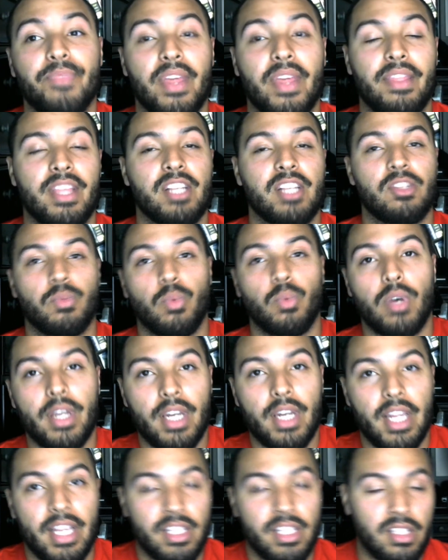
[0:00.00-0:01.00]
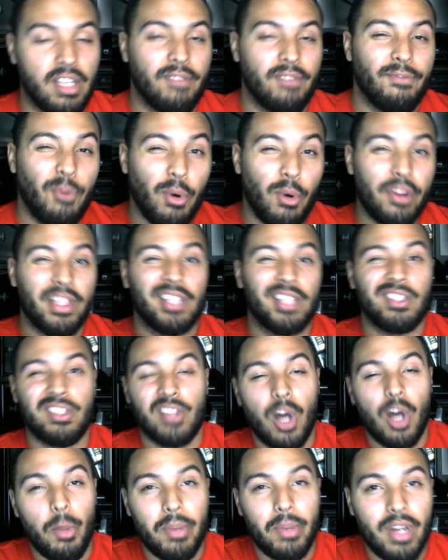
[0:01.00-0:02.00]
This one is the fourth
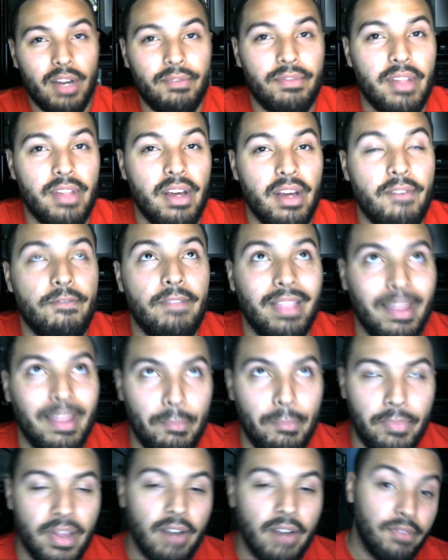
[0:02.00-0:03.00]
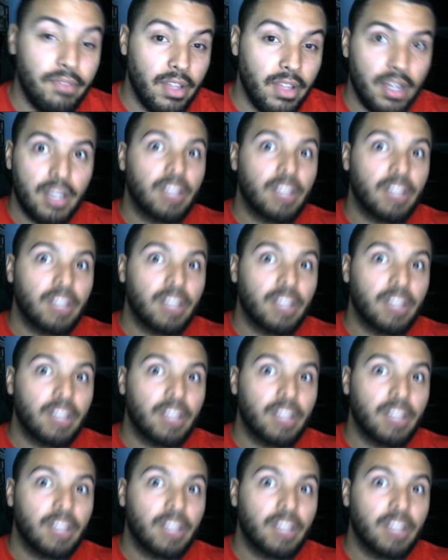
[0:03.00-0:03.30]
installment of the